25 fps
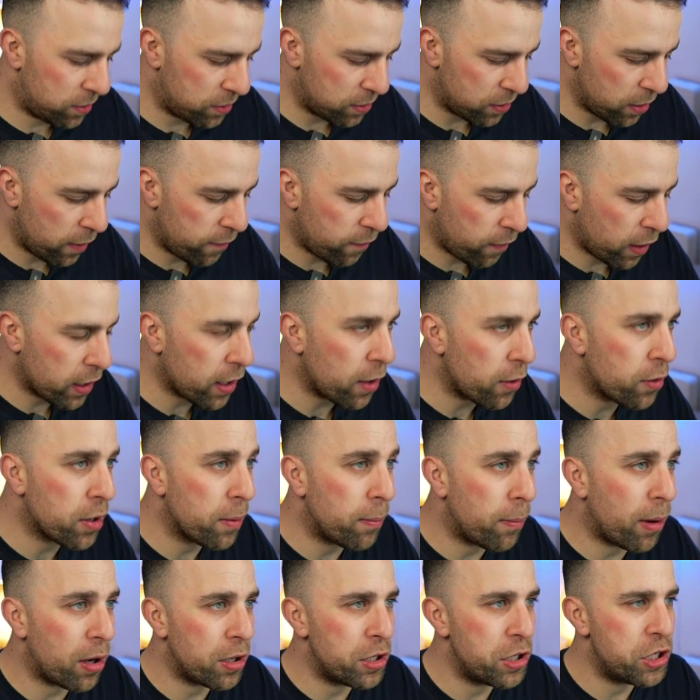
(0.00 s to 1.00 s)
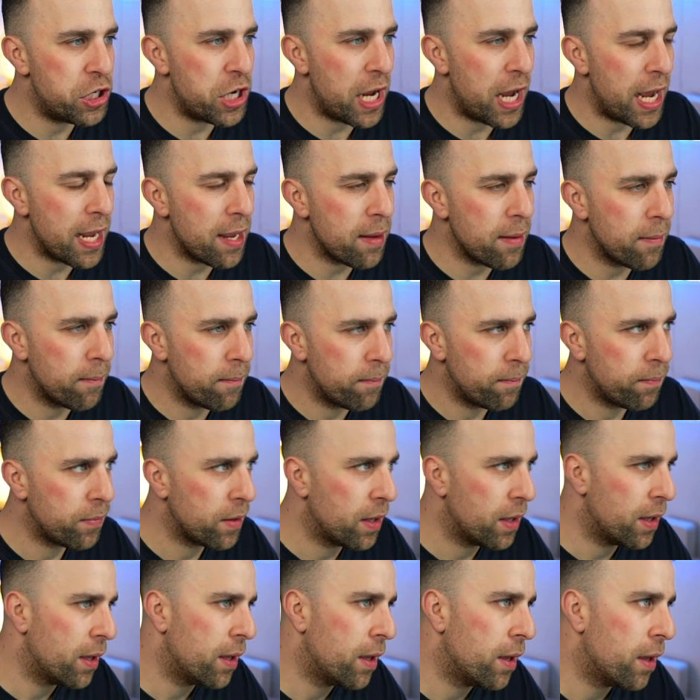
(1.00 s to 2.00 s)
So if I go Command J,
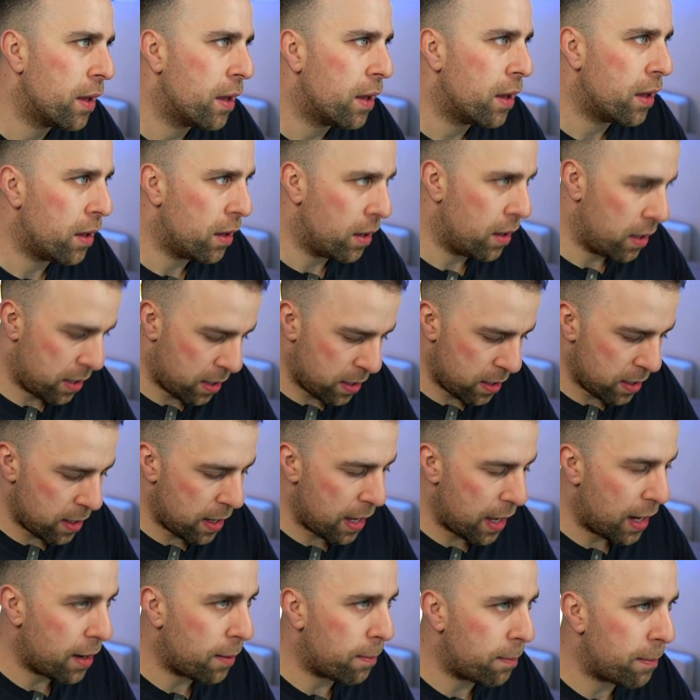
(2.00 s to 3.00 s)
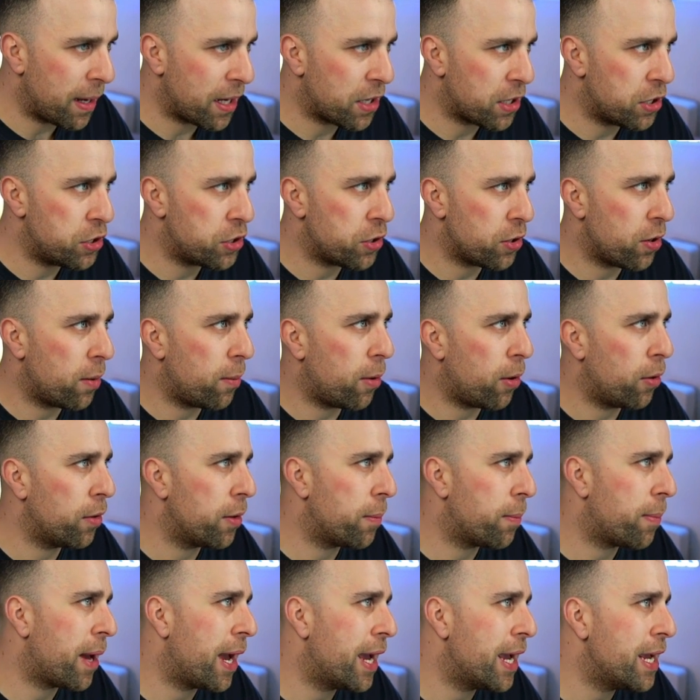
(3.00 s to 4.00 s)
uh, and I'm making sure I'm on
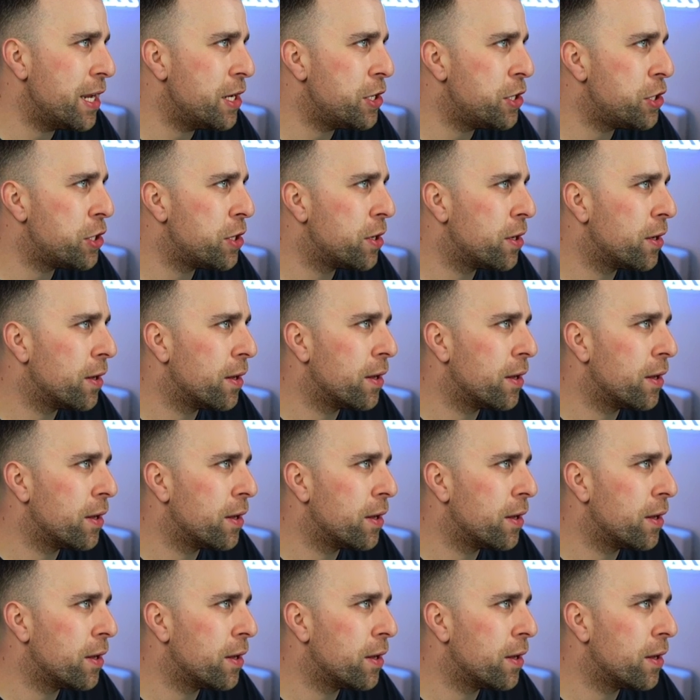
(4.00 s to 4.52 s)
the page,